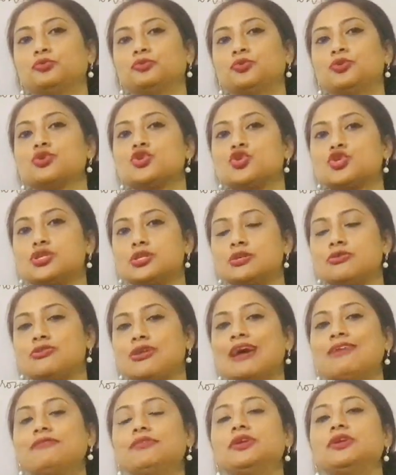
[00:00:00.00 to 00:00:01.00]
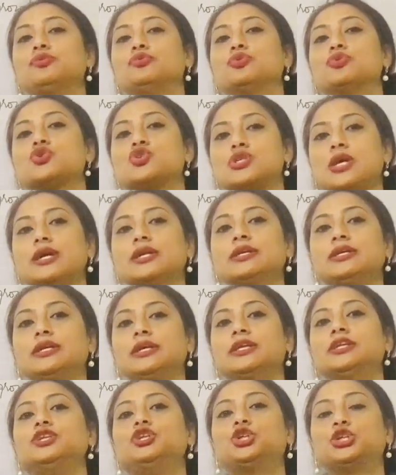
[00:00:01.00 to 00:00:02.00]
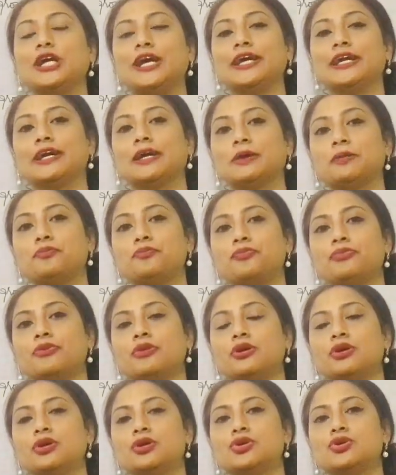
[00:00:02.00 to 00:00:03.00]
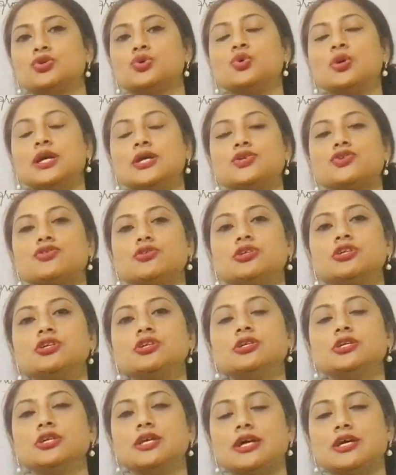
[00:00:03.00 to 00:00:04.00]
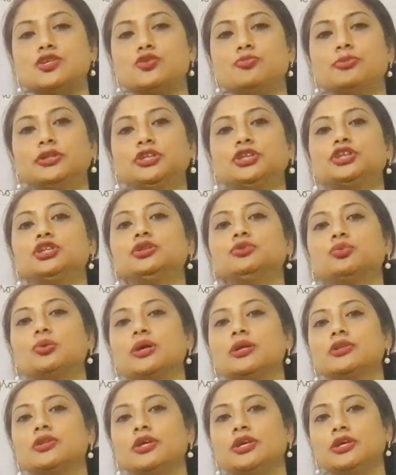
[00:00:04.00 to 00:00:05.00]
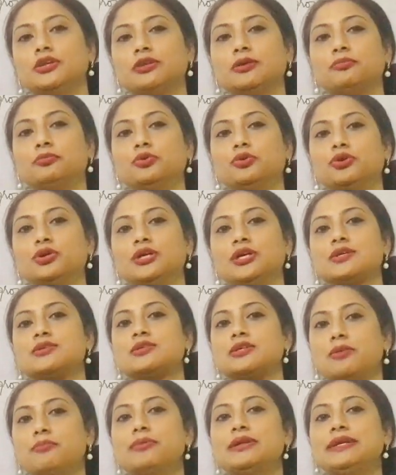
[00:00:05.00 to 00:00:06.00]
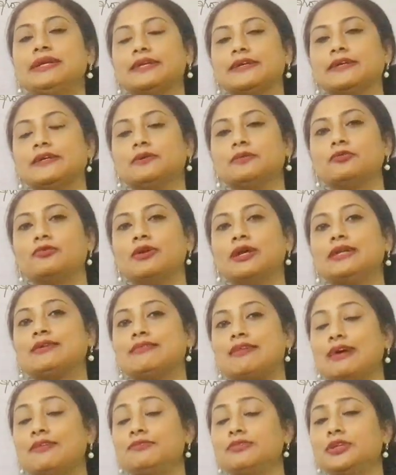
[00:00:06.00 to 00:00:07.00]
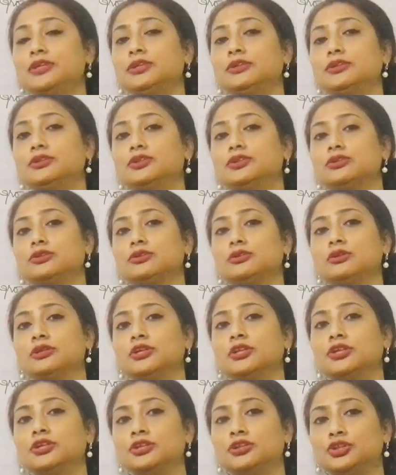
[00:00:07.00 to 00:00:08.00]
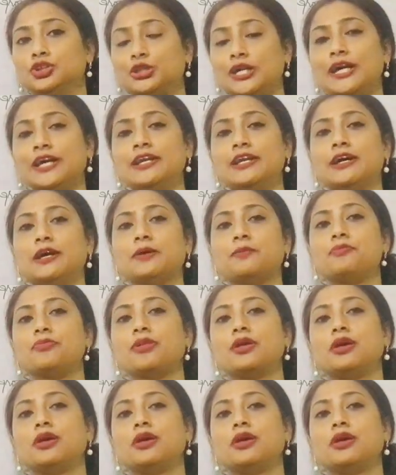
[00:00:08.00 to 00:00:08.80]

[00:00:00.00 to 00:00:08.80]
was done in China. So he has mentioned one thing in the book. He has commented while traveling in China,